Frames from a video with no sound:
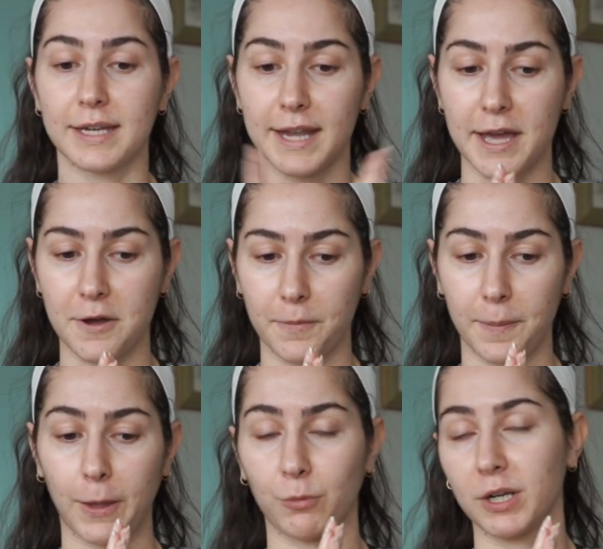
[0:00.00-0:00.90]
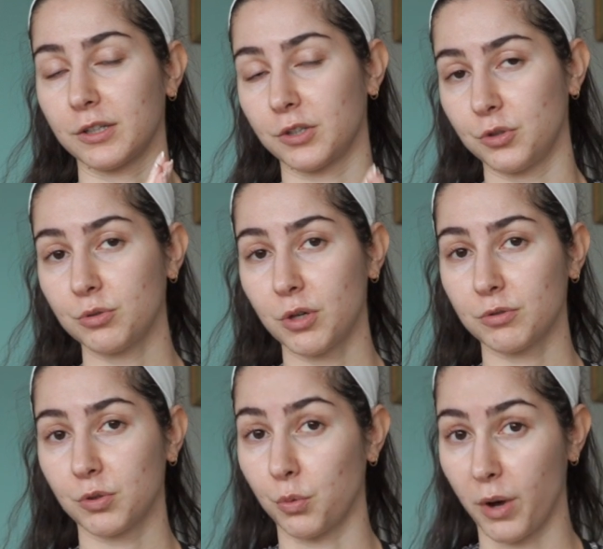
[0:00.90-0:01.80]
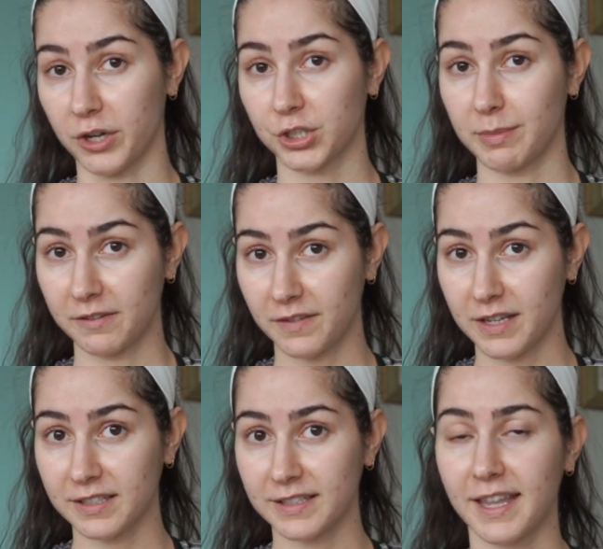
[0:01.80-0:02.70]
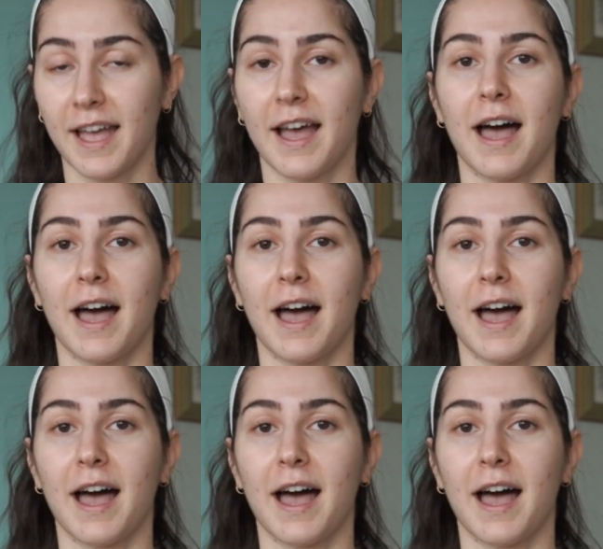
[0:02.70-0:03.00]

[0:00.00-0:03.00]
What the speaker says: Now, when I do go to wash my face,